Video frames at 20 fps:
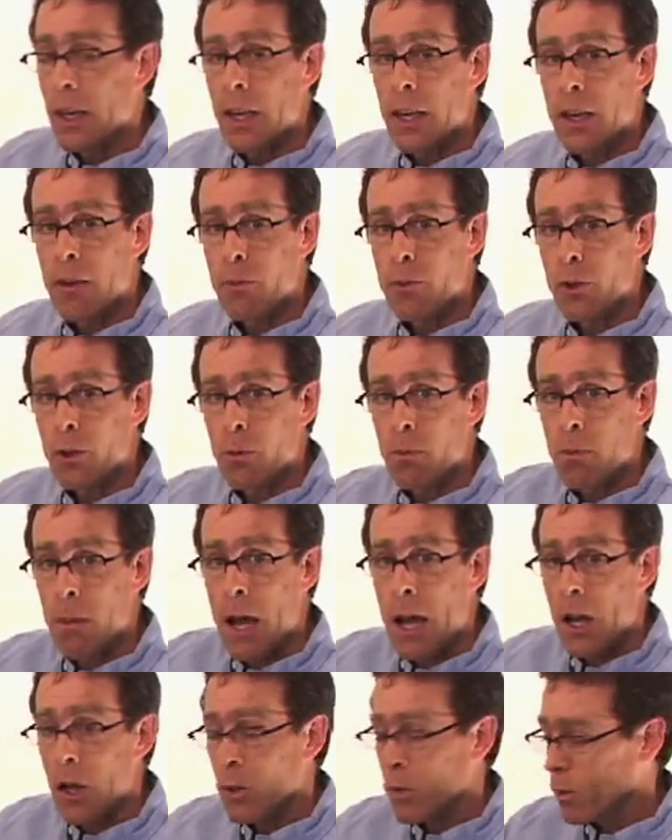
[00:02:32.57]
If your
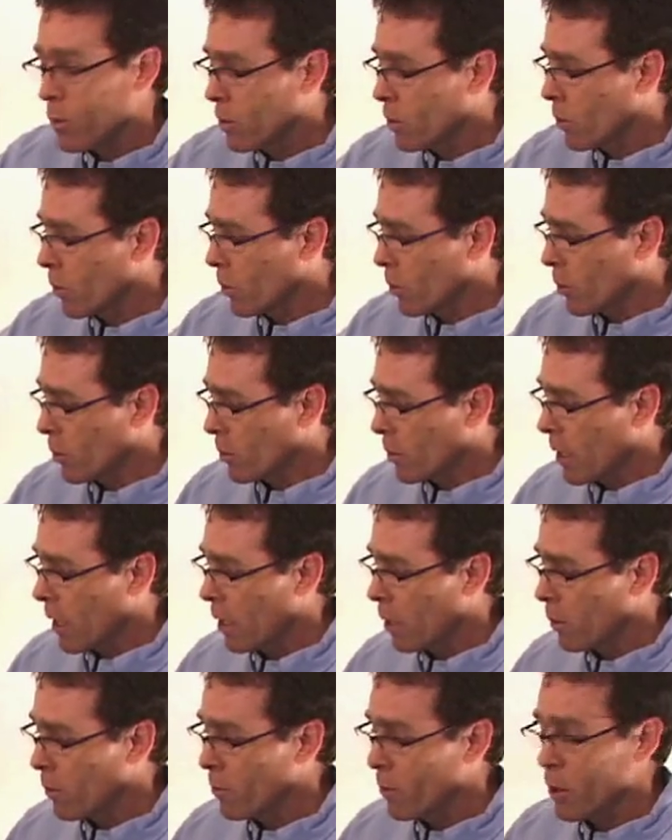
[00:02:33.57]
mouse, your
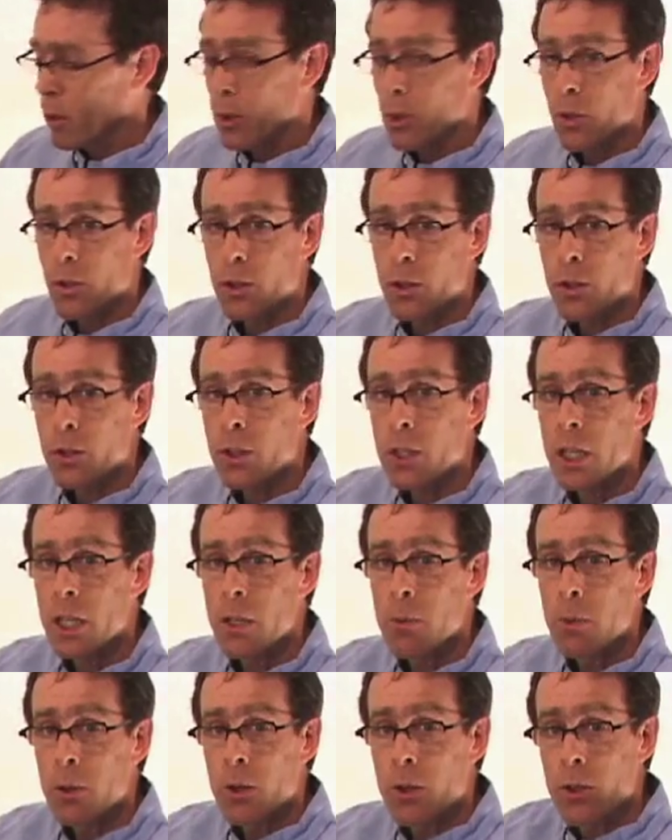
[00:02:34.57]
telephone, or your
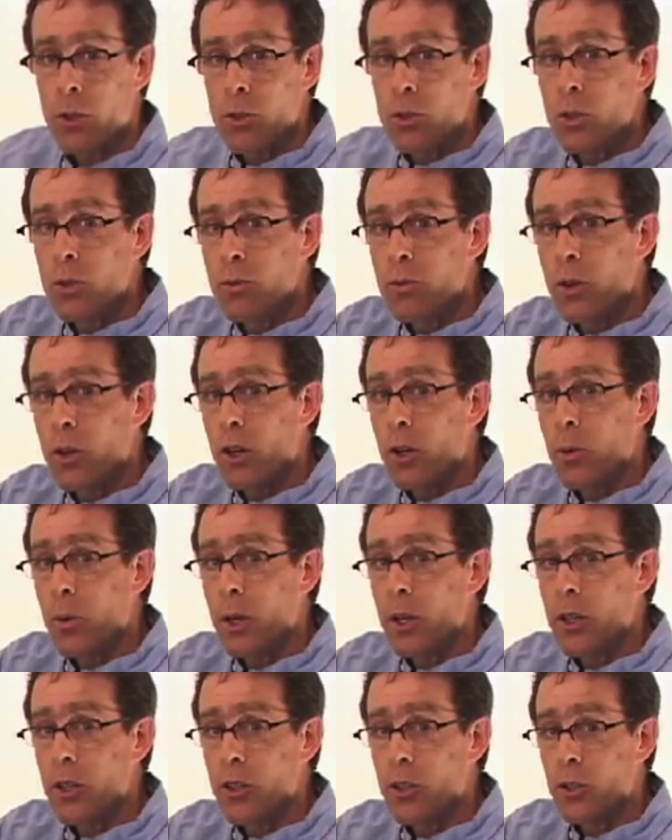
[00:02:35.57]
keyboard are too far
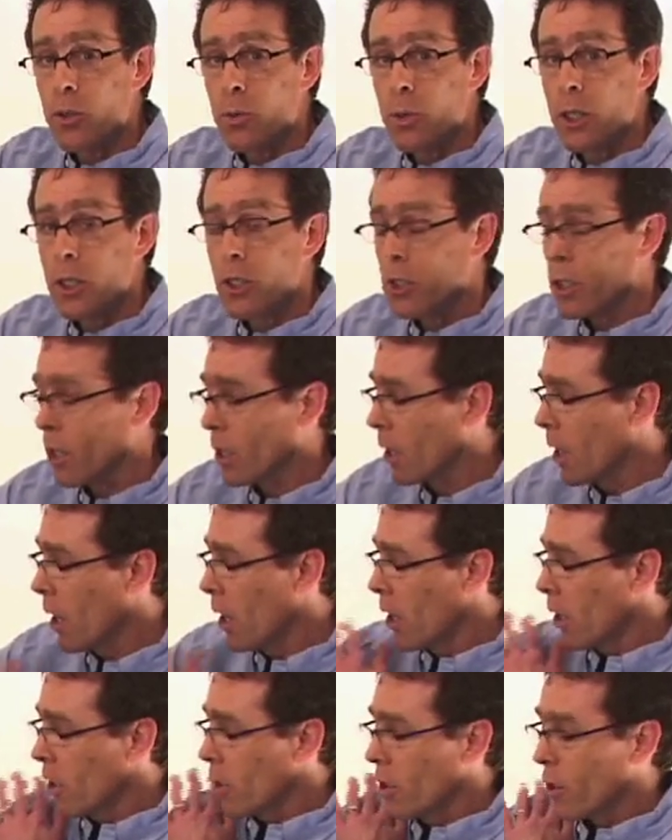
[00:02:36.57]
away and you're reaching,
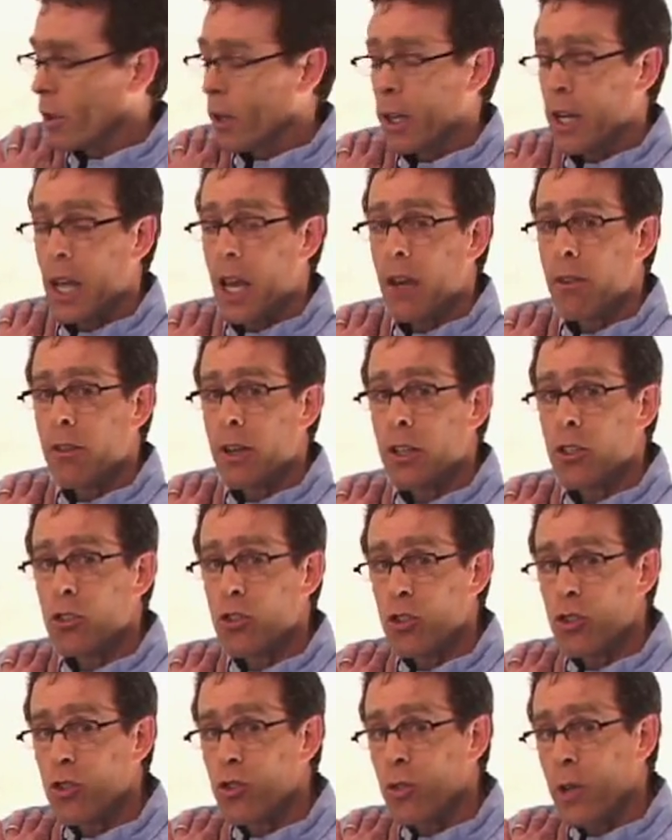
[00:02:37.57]
you're going to have
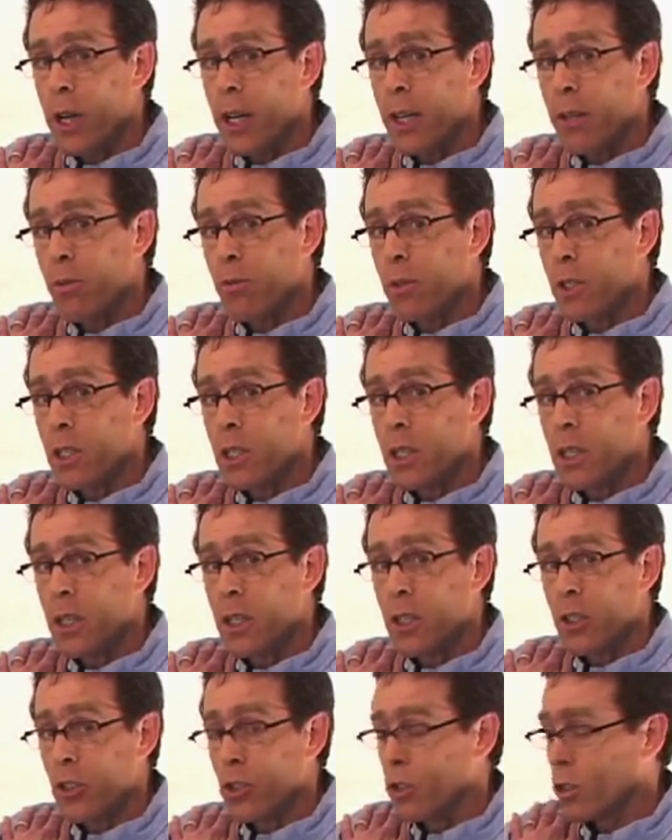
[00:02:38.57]
extra strain and fatigue
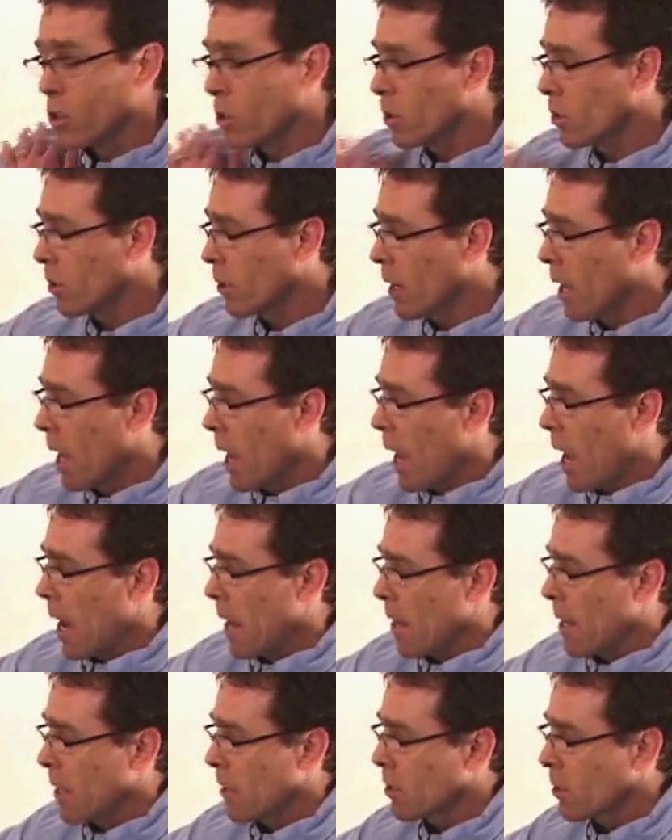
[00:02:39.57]
in the shoulder,
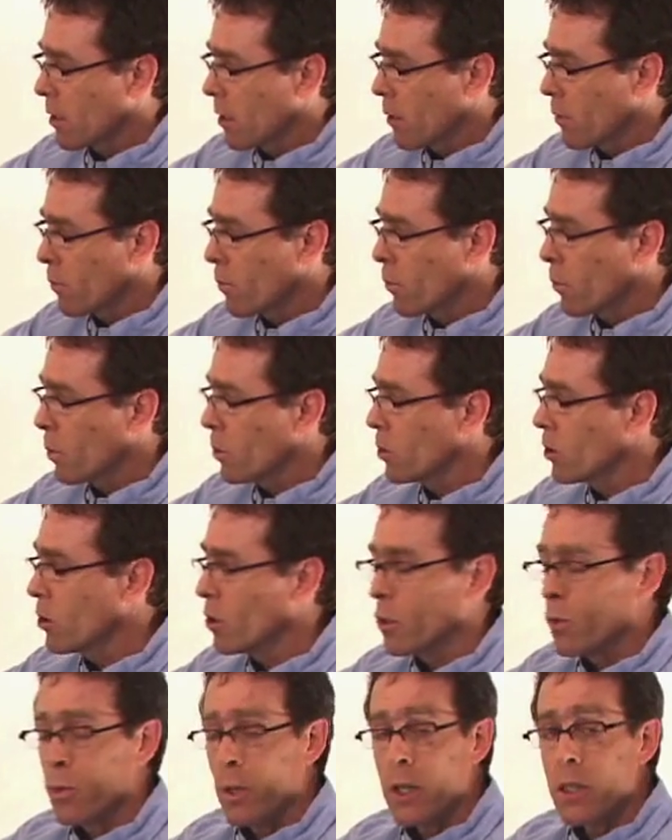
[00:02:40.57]
and that's going to force
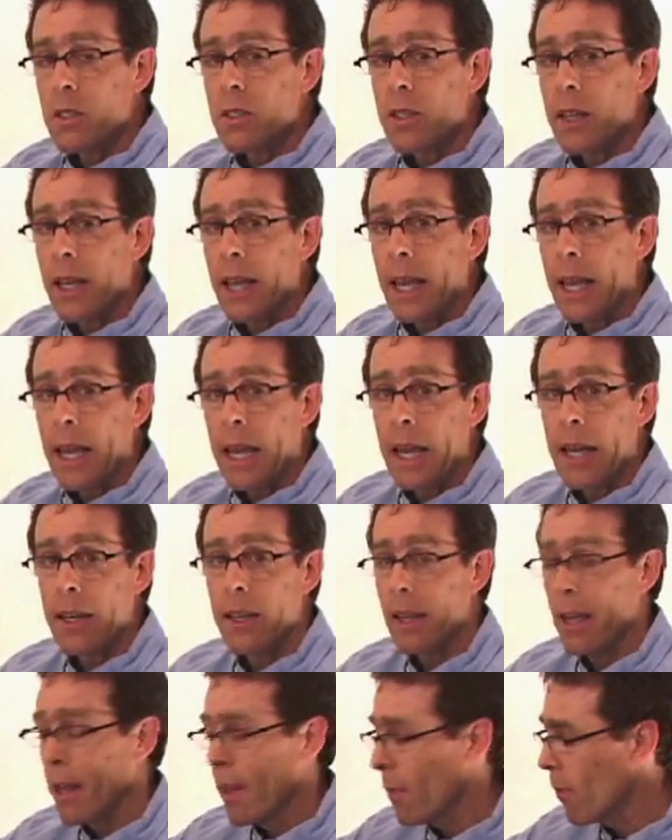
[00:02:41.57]
you to rest the
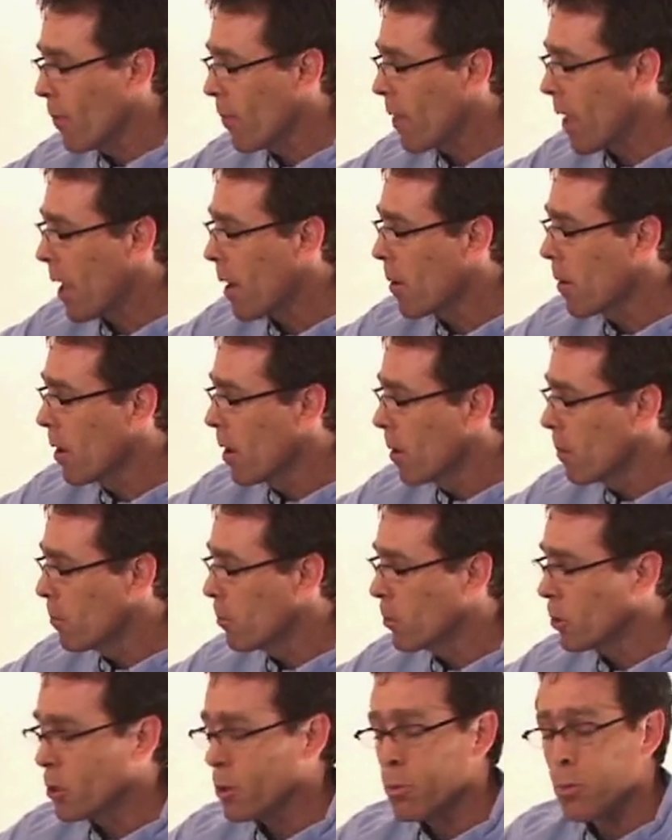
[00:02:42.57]
hand. That
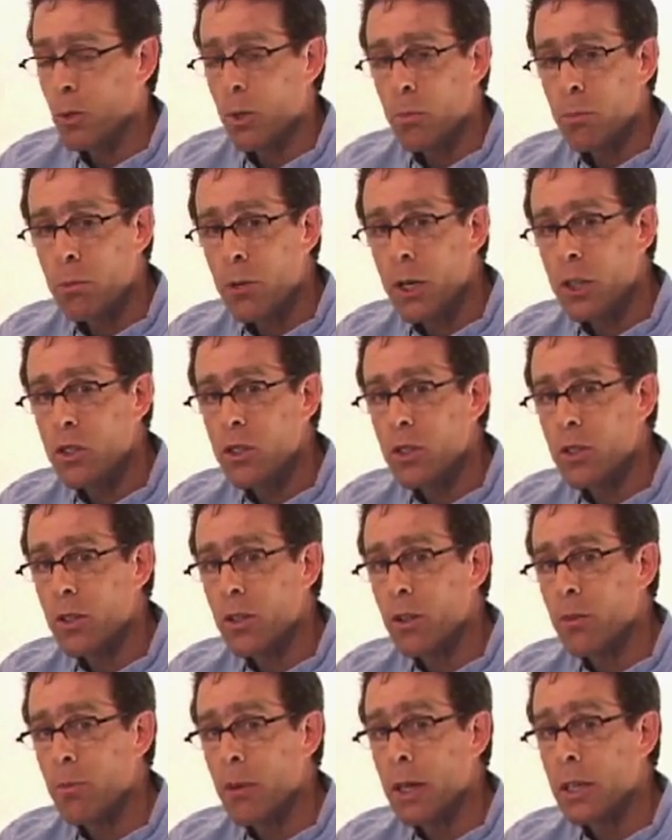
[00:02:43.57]
puts more pressure
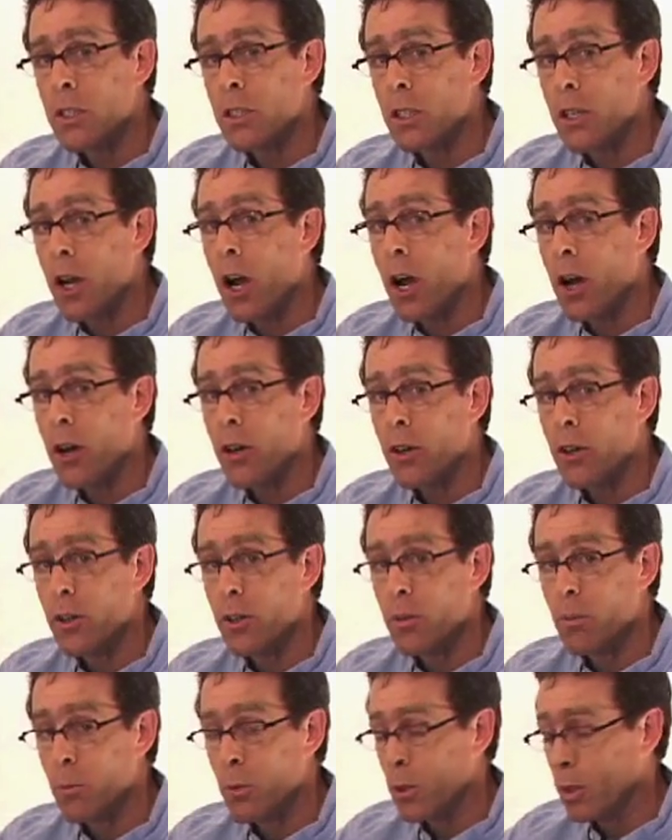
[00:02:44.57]
there and makes it harder
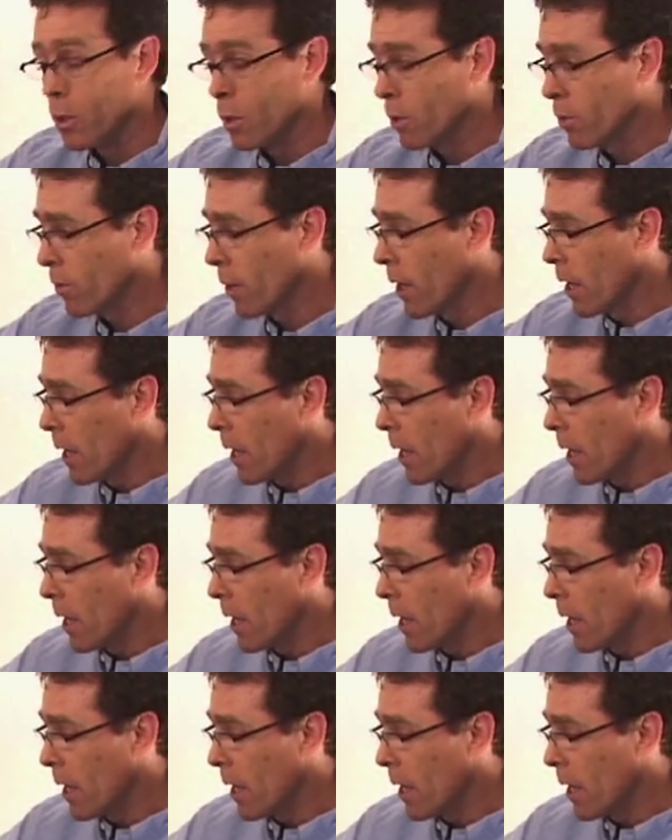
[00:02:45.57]
to move.